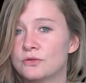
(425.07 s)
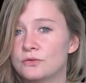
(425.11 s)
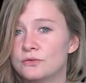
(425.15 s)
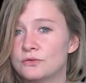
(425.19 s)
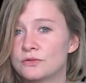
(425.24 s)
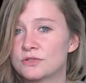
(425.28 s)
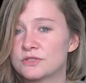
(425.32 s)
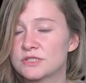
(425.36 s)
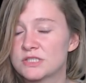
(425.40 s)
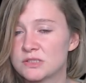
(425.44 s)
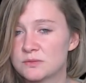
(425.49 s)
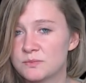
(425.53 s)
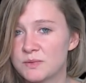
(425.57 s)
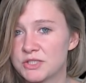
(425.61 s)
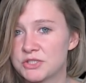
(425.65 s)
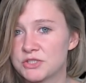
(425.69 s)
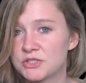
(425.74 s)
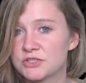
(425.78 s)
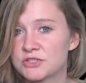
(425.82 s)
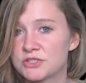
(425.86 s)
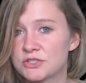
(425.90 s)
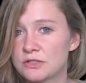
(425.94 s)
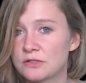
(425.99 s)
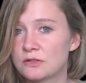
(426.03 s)
under
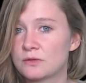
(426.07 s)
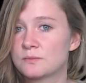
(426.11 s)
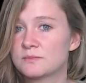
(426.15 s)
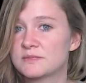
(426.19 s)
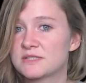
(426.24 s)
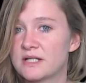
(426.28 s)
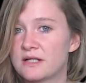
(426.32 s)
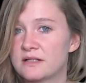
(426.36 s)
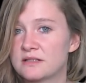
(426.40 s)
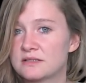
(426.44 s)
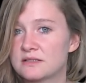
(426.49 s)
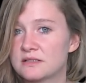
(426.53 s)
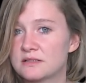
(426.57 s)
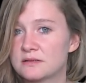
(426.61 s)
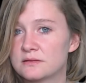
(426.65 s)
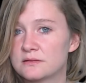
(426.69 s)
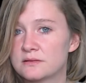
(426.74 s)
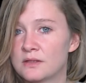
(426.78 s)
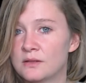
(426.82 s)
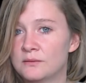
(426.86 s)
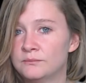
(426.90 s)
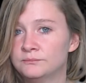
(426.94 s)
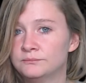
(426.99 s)
suspicious circumstances.